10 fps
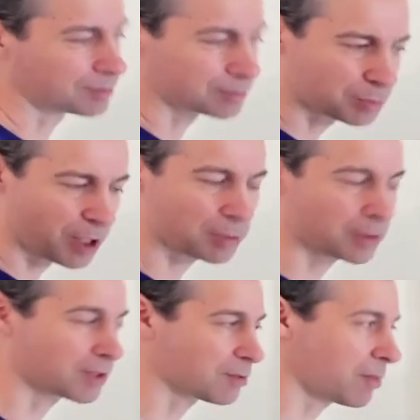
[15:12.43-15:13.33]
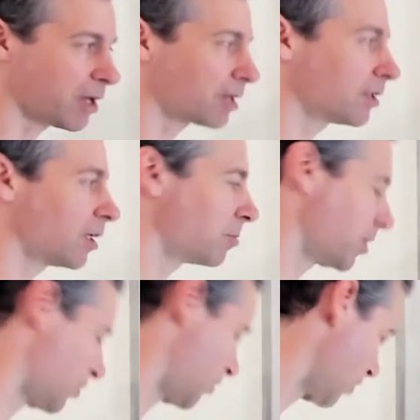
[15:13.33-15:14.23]
probably doesn't matter that
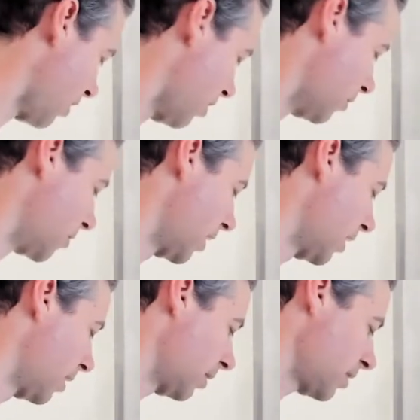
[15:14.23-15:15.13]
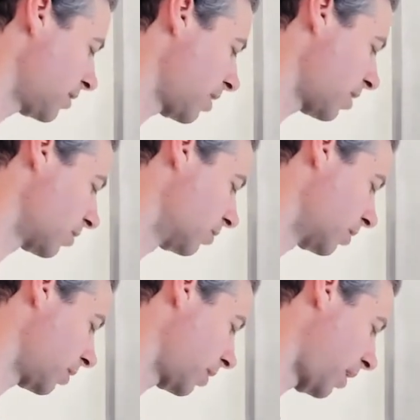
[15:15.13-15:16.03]
much. So let's take a
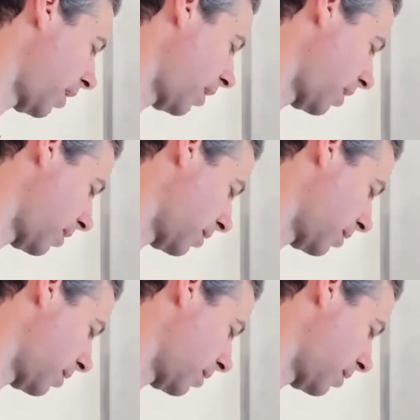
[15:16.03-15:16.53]
look at